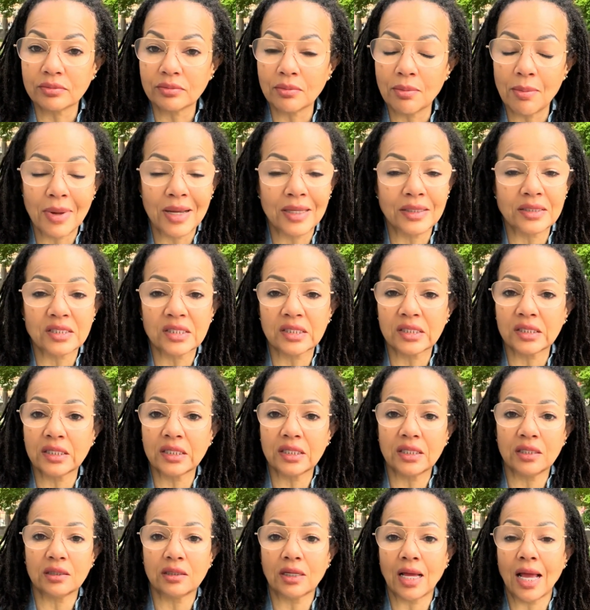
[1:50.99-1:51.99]

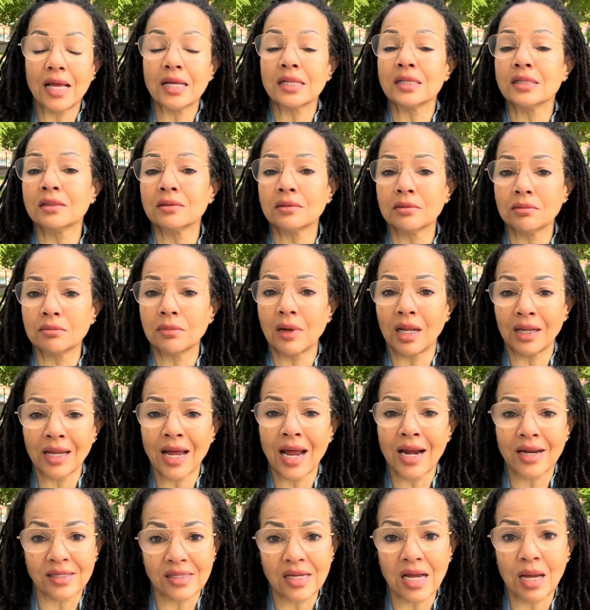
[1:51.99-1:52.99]
mentally and a
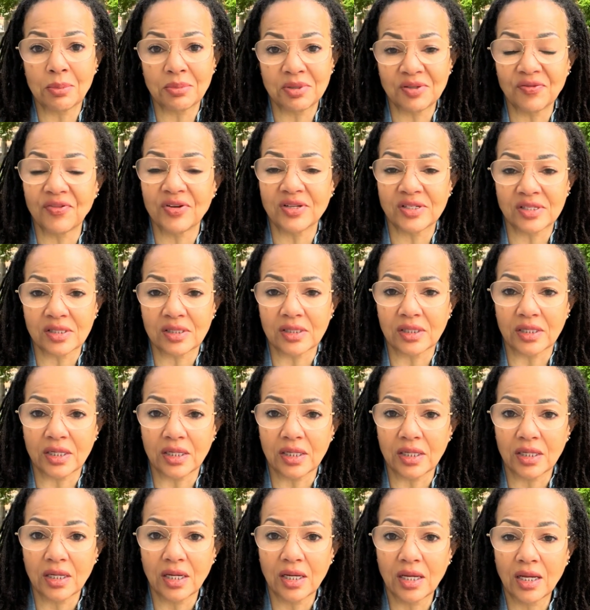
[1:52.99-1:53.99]
lot of times
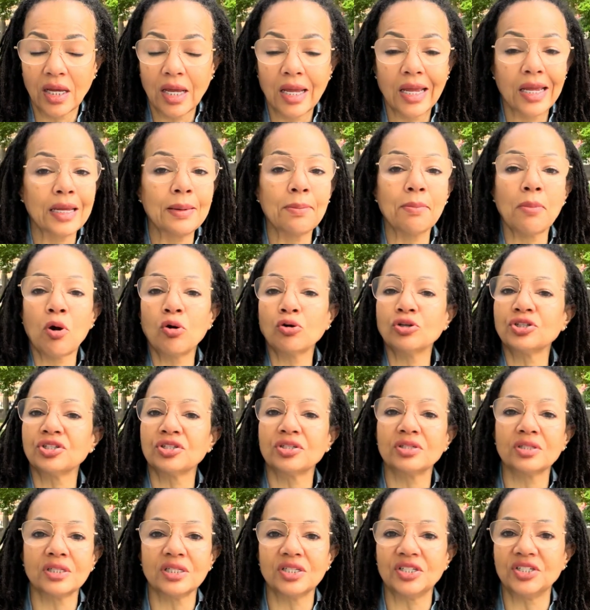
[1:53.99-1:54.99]
physically,
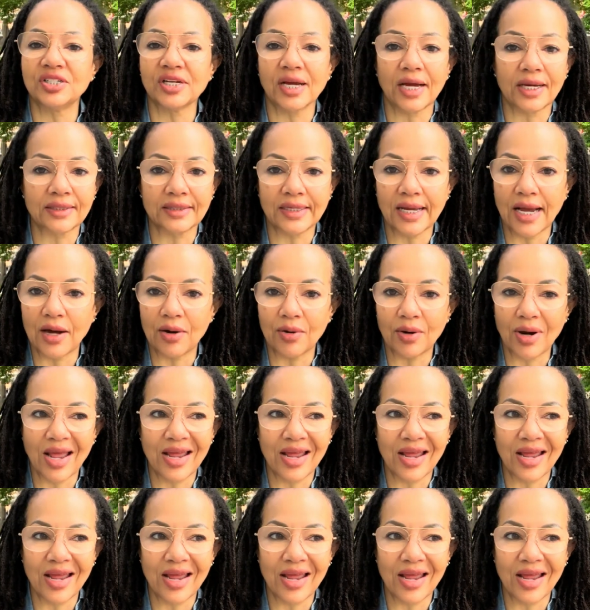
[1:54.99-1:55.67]
emotionally checked out.